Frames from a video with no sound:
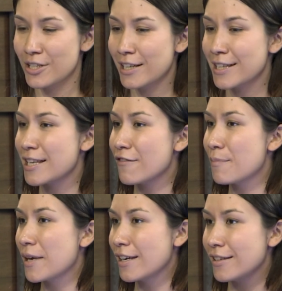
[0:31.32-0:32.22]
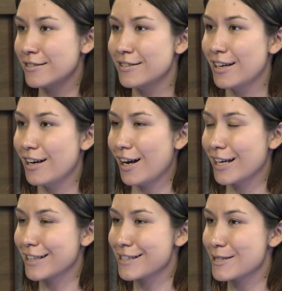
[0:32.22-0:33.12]
Chinese have been, I
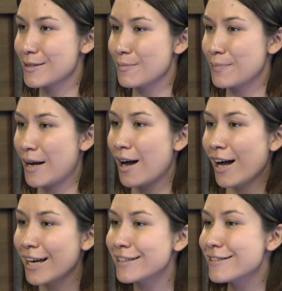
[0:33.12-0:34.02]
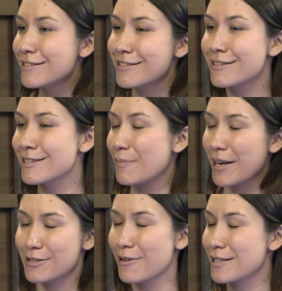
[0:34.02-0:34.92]
guess, behind the
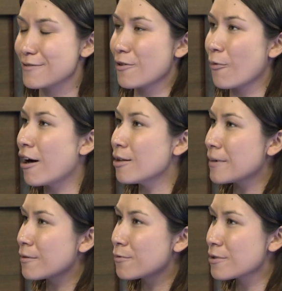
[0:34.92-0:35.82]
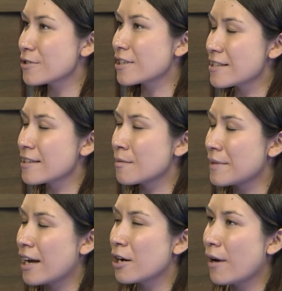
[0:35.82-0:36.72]
space race for a while, but would you consider them
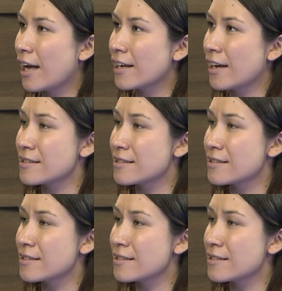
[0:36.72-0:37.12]
now a, a